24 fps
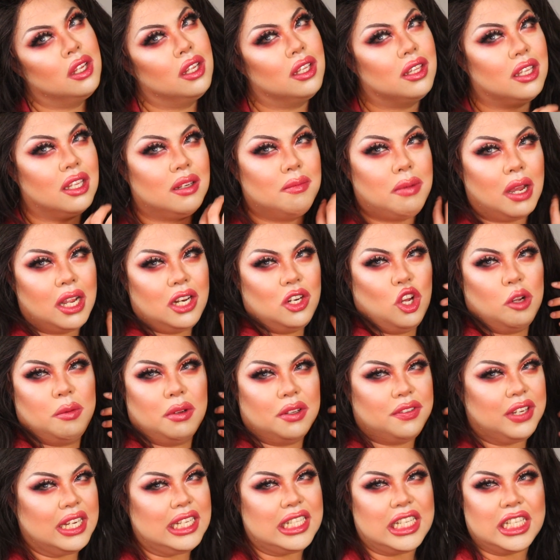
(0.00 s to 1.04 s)
Then my normal
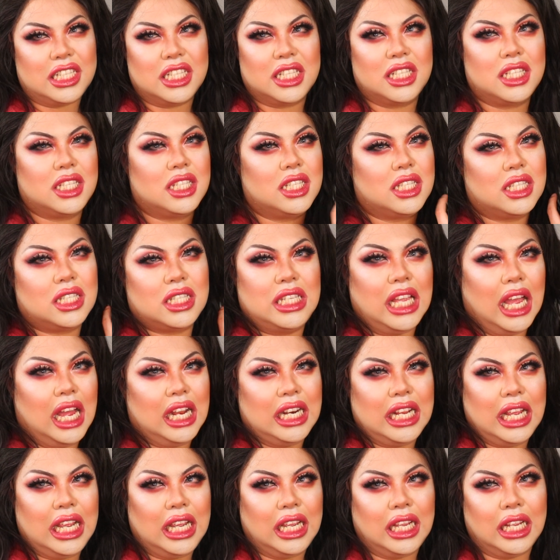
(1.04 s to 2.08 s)
face is
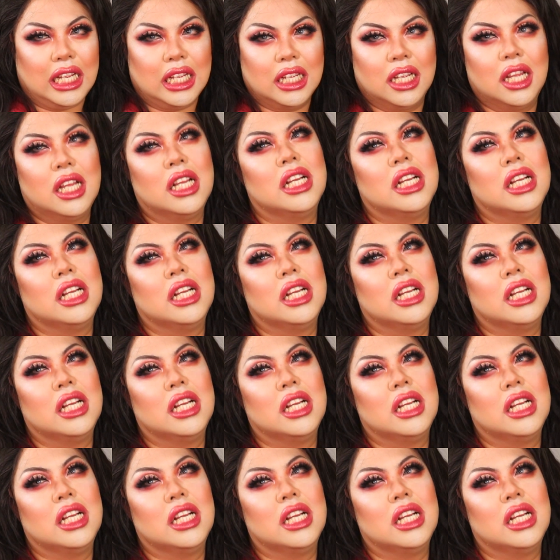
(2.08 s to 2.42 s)
stunning.